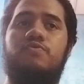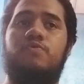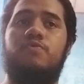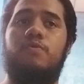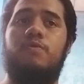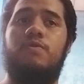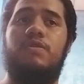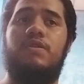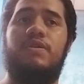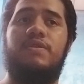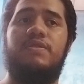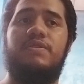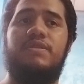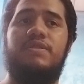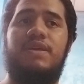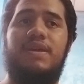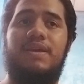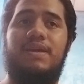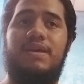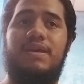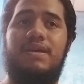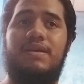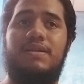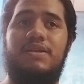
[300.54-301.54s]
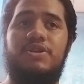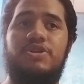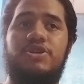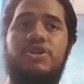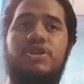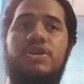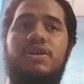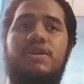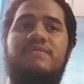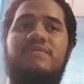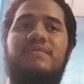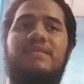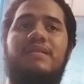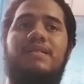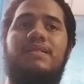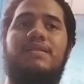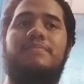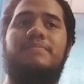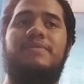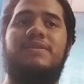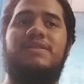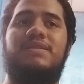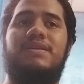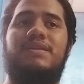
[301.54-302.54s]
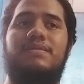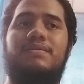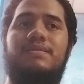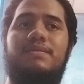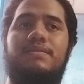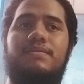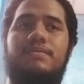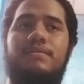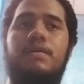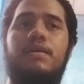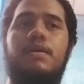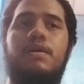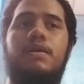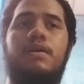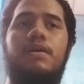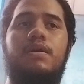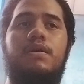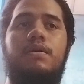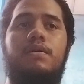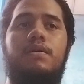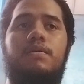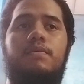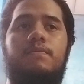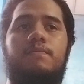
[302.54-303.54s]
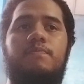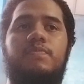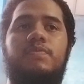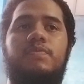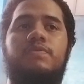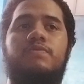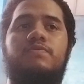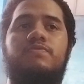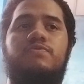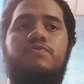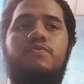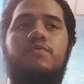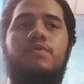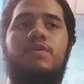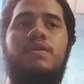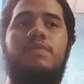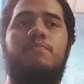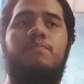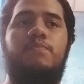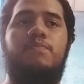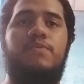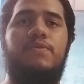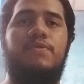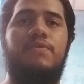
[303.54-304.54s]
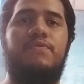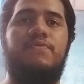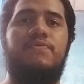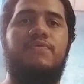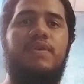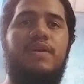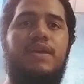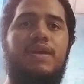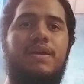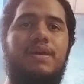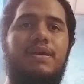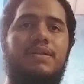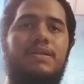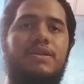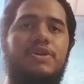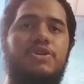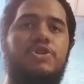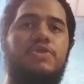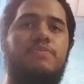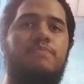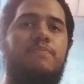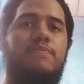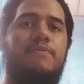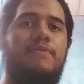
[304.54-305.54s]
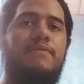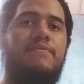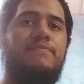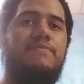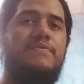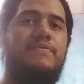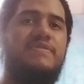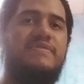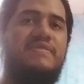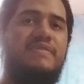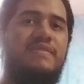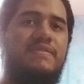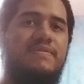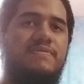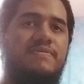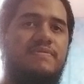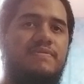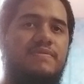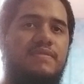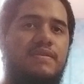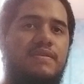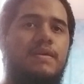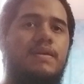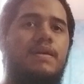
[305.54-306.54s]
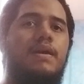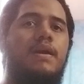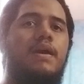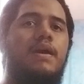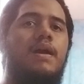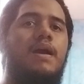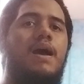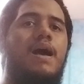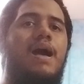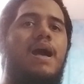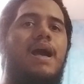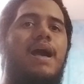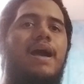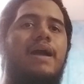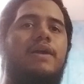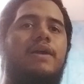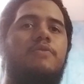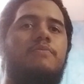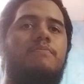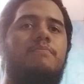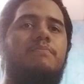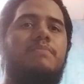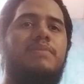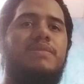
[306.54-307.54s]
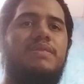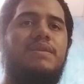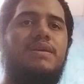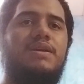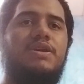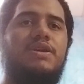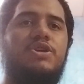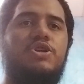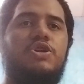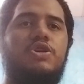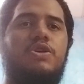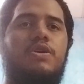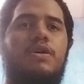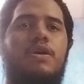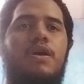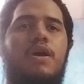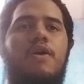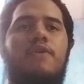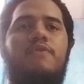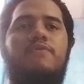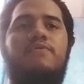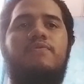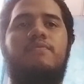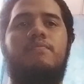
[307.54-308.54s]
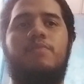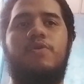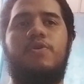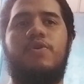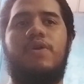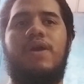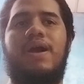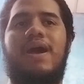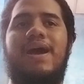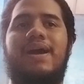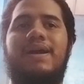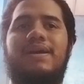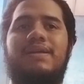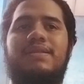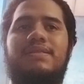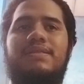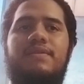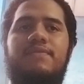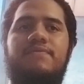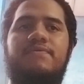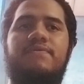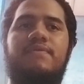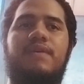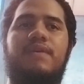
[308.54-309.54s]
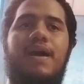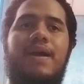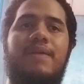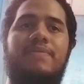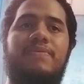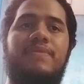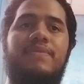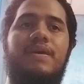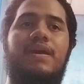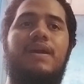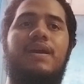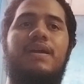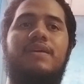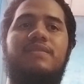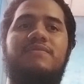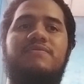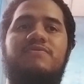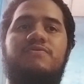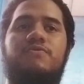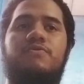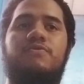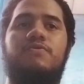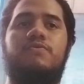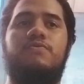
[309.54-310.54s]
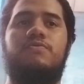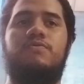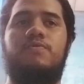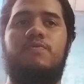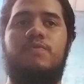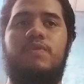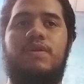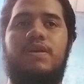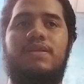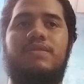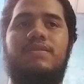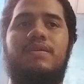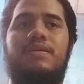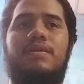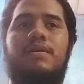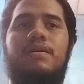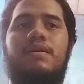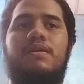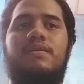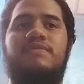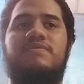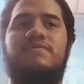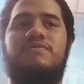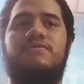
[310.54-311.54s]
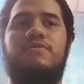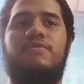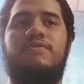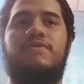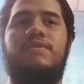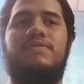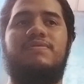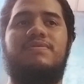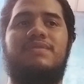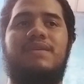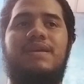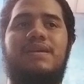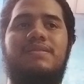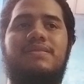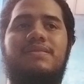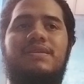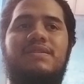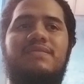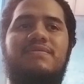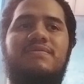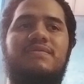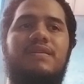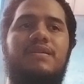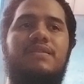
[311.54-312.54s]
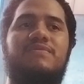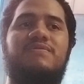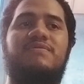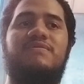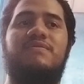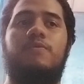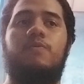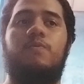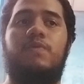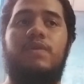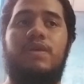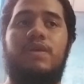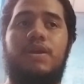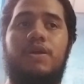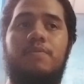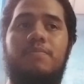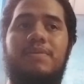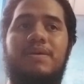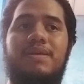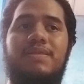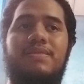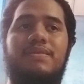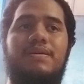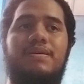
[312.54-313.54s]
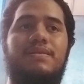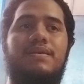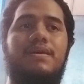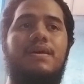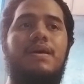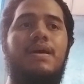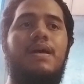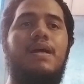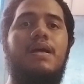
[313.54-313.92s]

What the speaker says: to learning English is limited. To improve English proficiency, a combination of more active and structured study techniques is recommended,